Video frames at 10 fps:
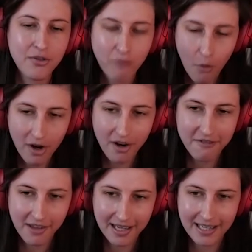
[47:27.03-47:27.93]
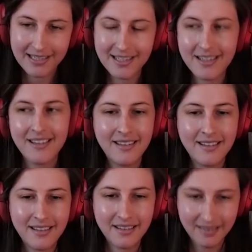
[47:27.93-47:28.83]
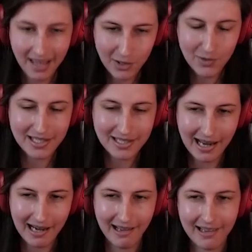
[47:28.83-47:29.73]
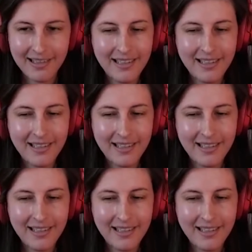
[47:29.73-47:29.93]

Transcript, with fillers: for affiliates that uses data.